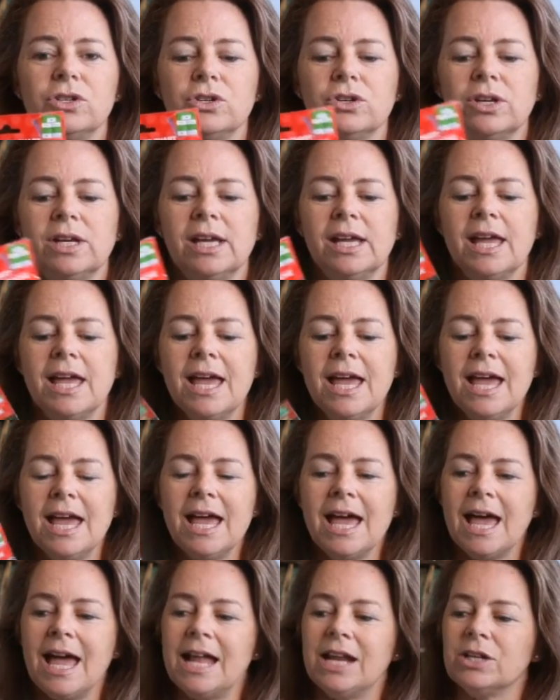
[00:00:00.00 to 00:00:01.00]
Tree,
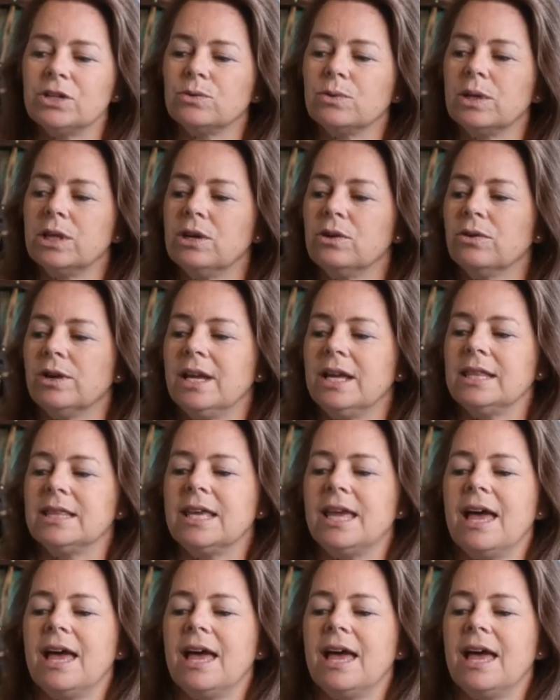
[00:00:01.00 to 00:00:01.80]
and it's really great.